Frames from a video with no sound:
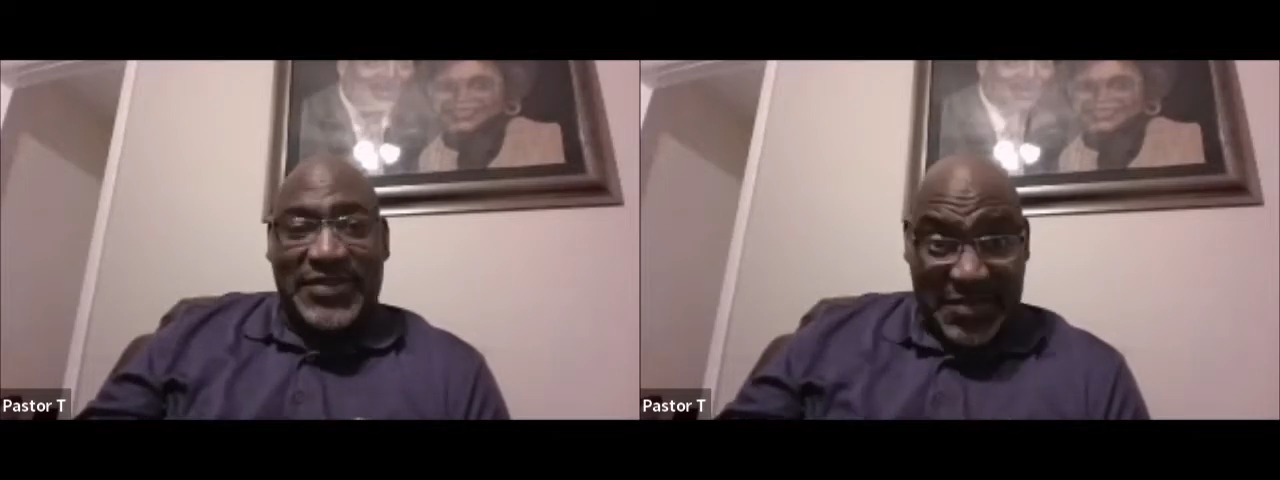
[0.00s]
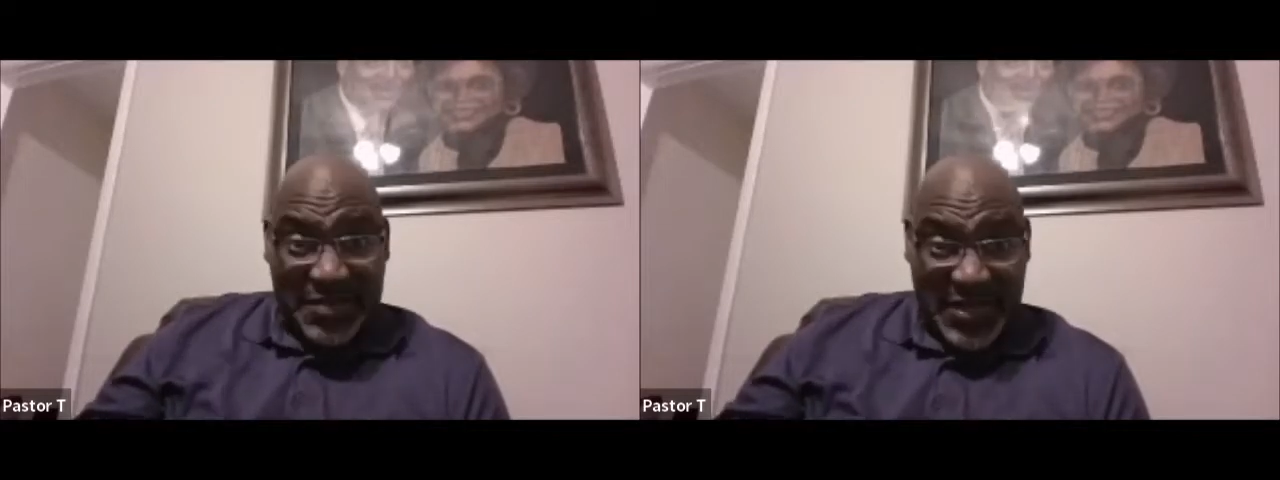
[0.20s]

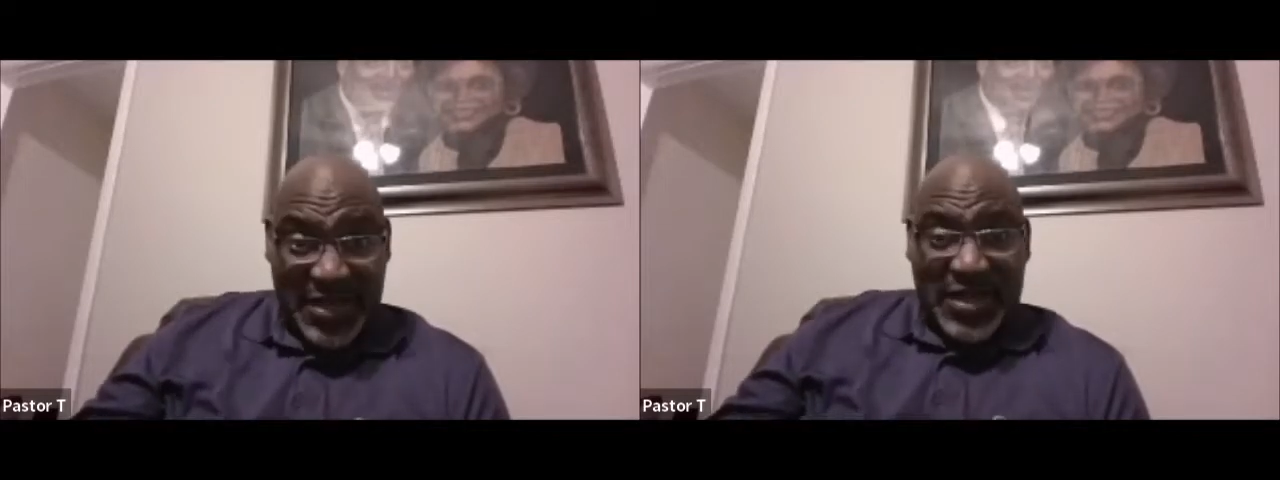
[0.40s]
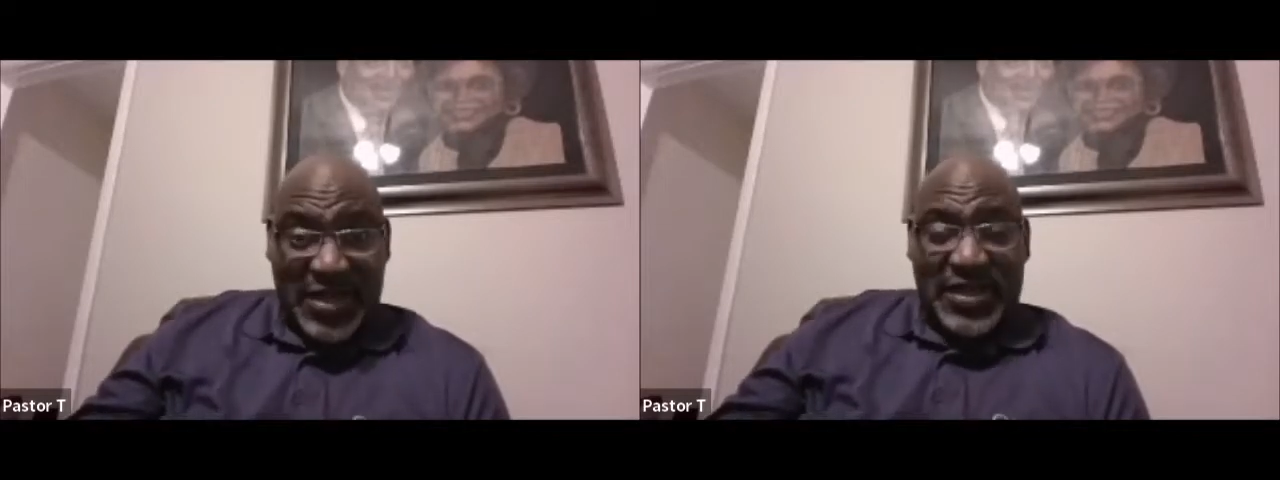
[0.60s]
and uh,
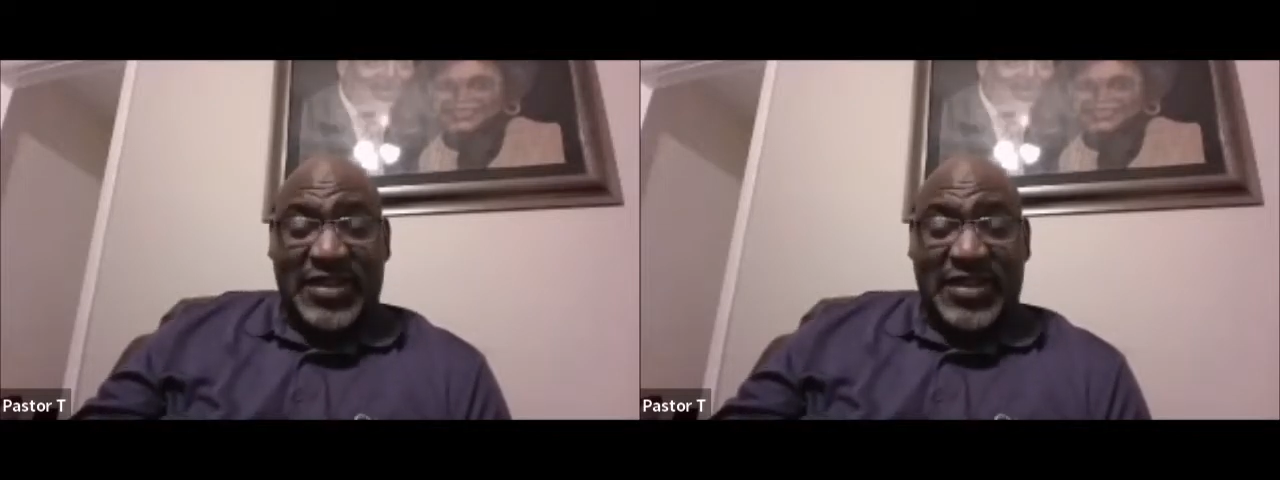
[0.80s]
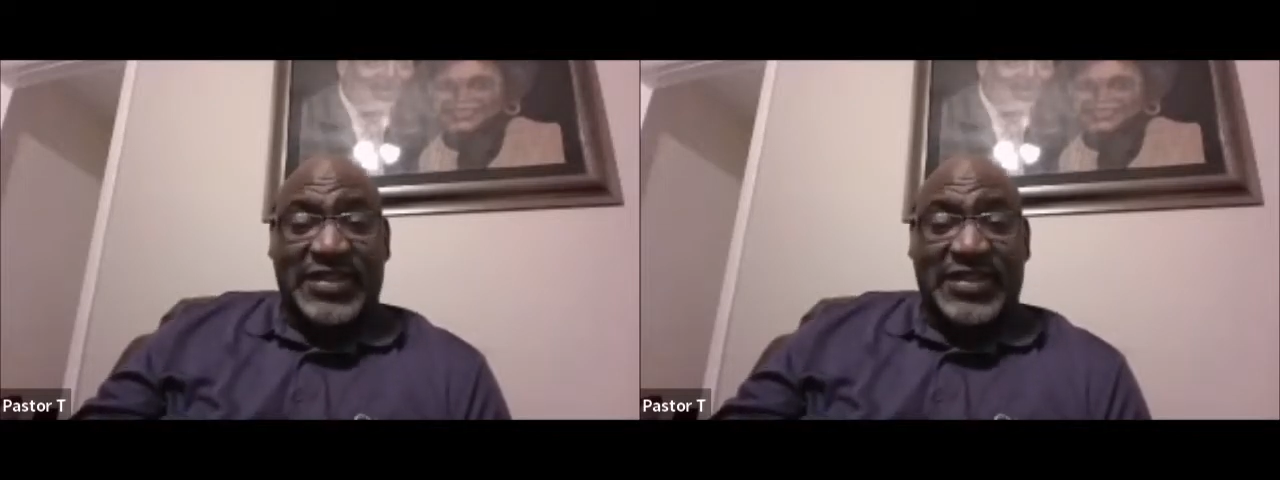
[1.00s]

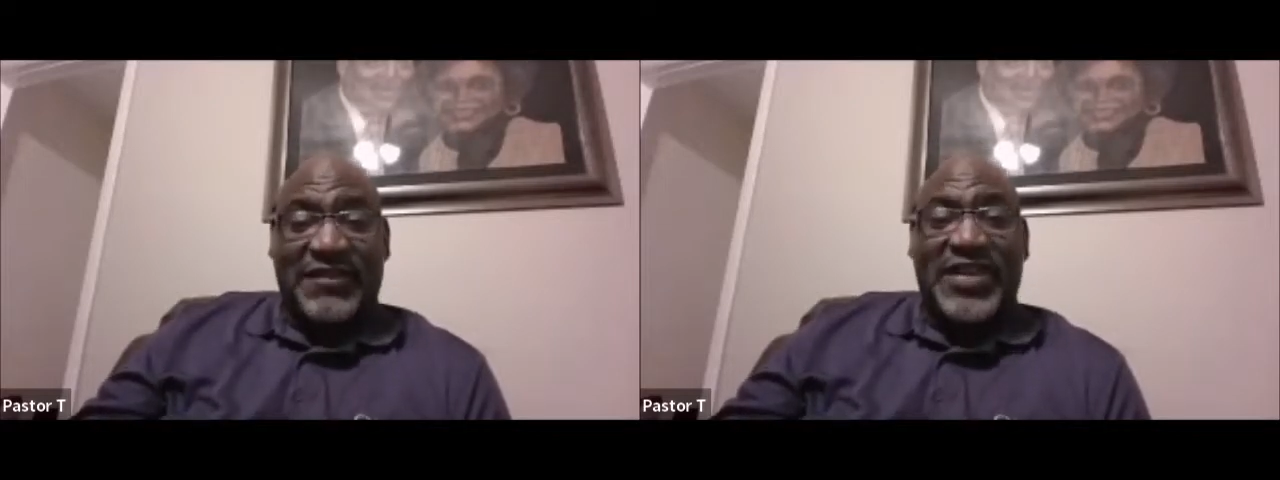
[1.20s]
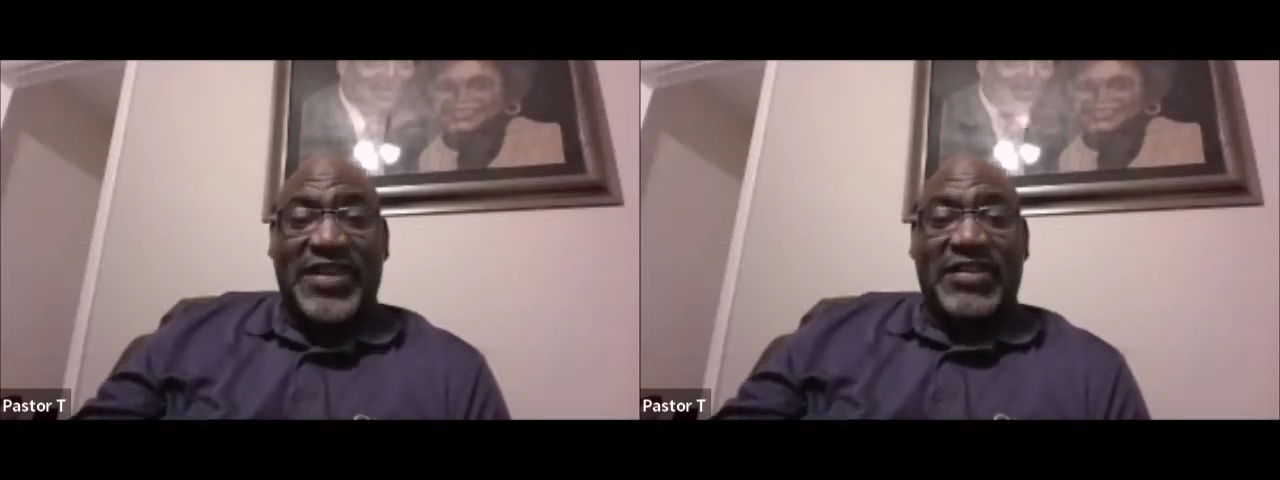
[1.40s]
it doesn't
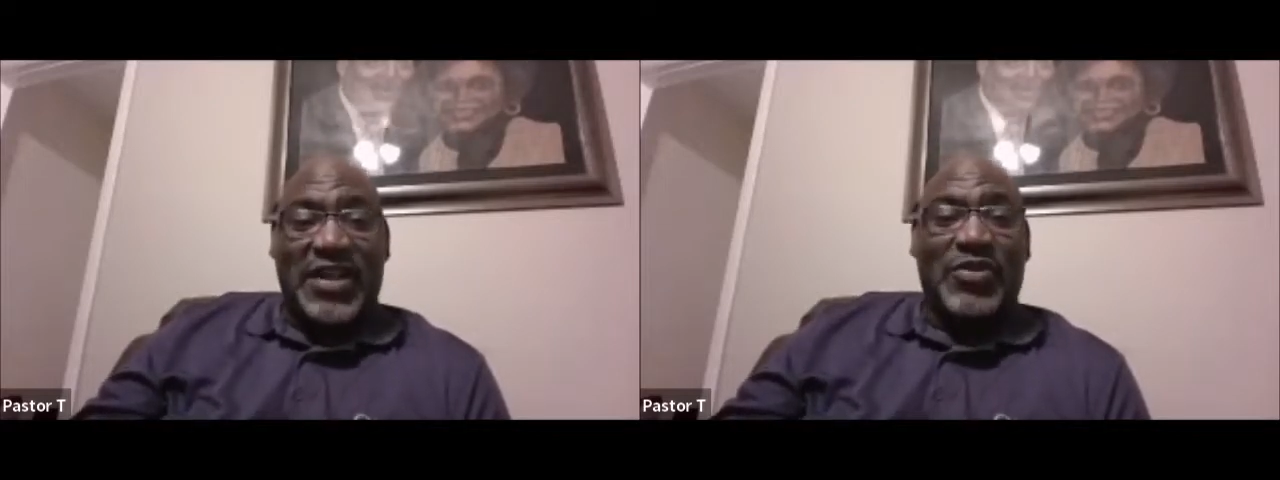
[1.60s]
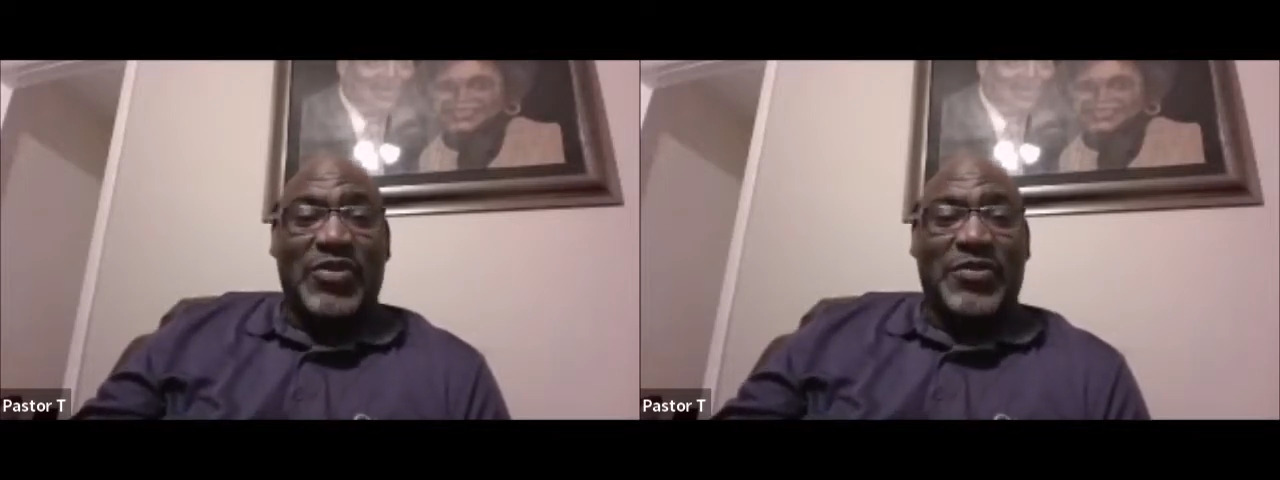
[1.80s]
take
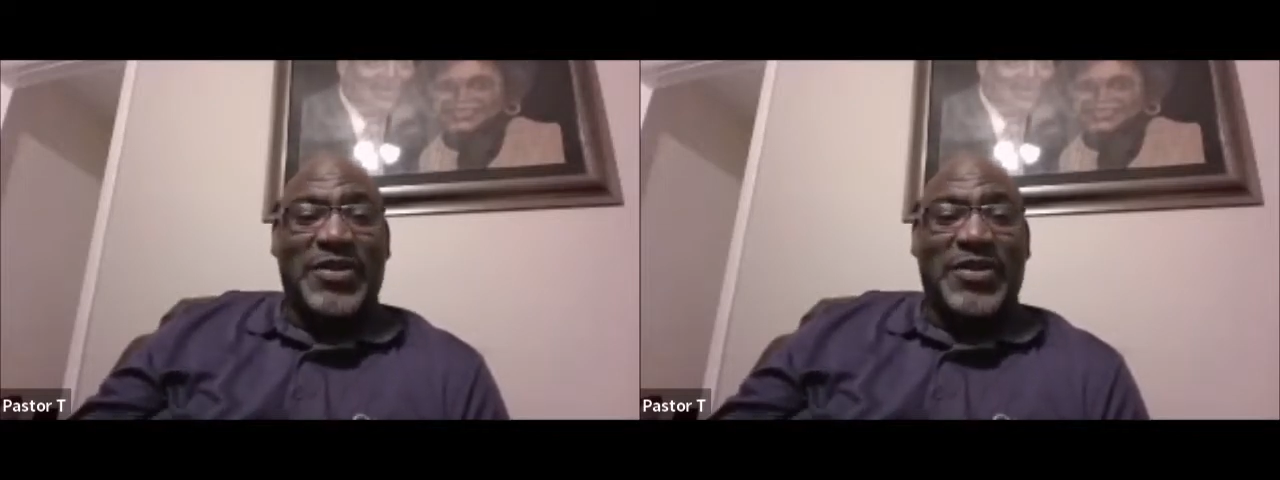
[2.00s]
very long.